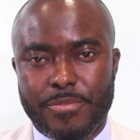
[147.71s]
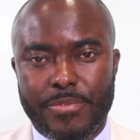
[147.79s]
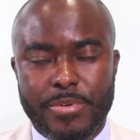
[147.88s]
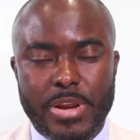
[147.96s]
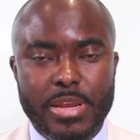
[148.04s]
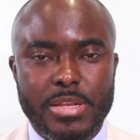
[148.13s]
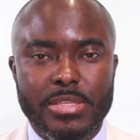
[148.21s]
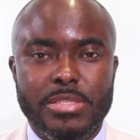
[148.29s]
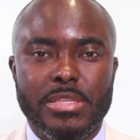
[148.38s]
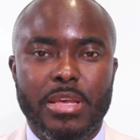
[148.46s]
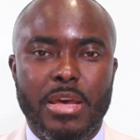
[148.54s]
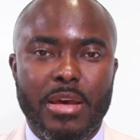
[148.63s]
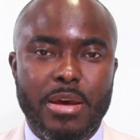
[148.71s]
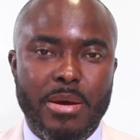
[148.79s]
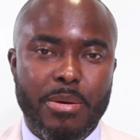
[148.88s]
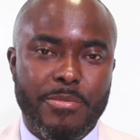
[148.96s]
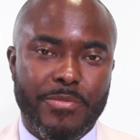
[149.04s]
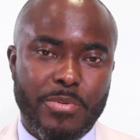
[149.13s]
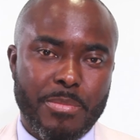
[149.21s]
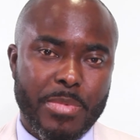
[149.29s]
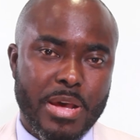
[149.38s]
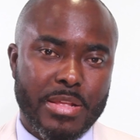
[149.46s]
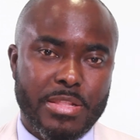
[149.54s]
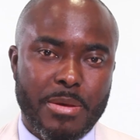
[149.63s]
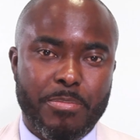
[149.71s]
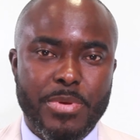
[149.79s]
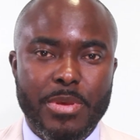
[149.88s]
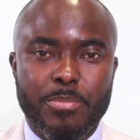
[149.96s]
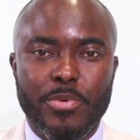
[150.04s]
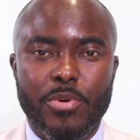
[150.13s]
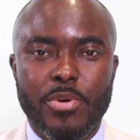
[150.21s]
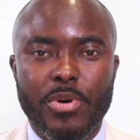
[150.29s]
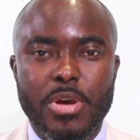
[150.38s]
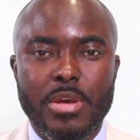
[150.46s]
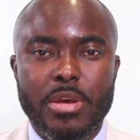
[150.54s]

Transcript: friends, from other people,